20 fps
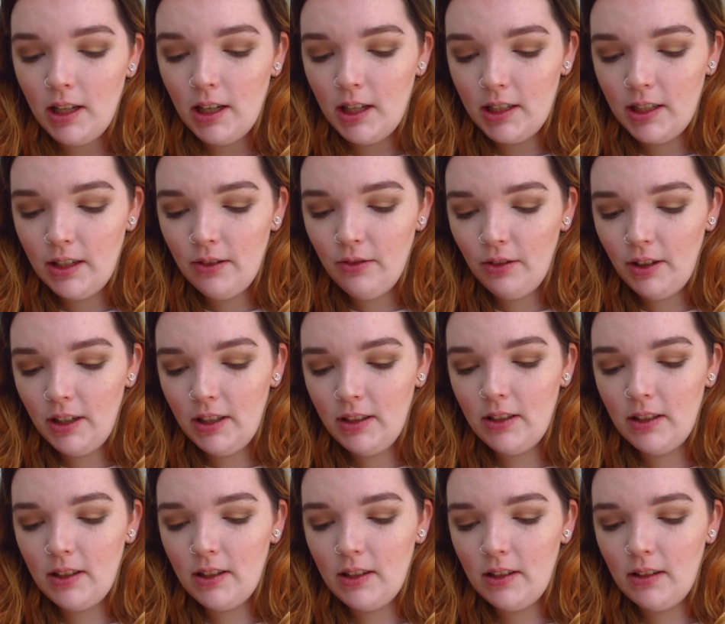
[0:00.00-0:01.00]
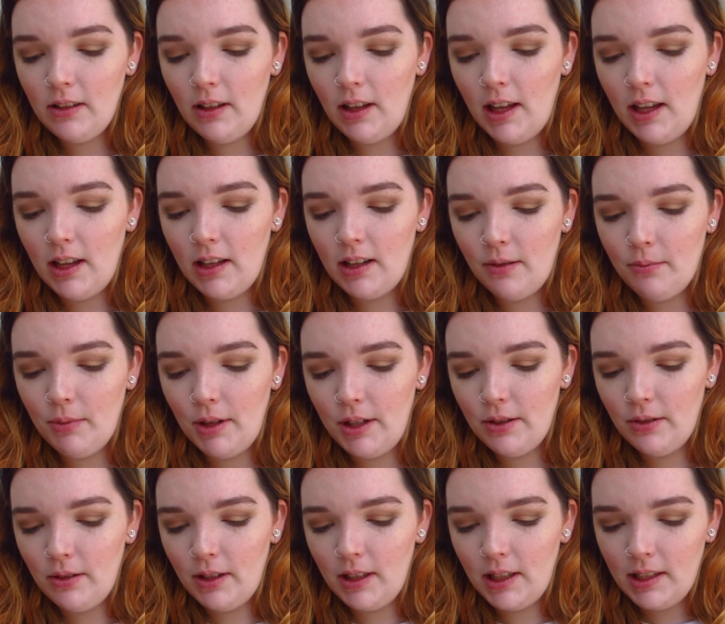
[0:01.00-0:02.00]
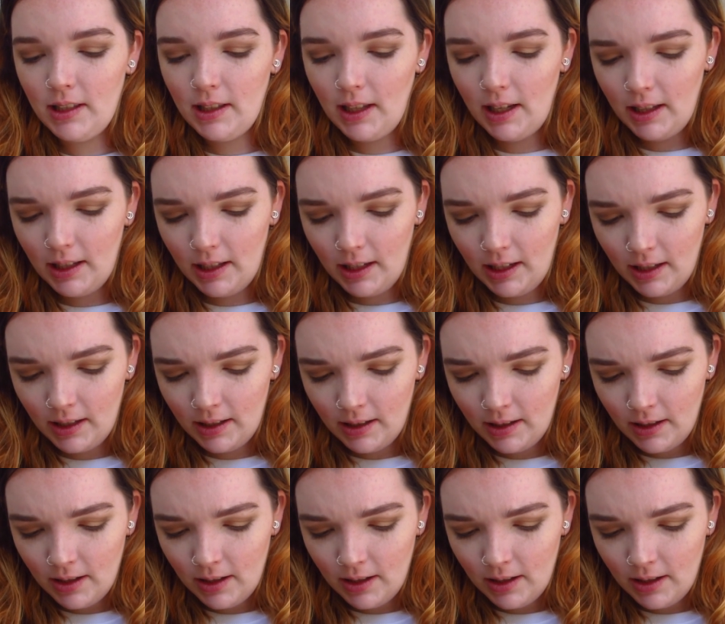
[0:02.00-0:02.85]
of difference, and I've been doing this lately.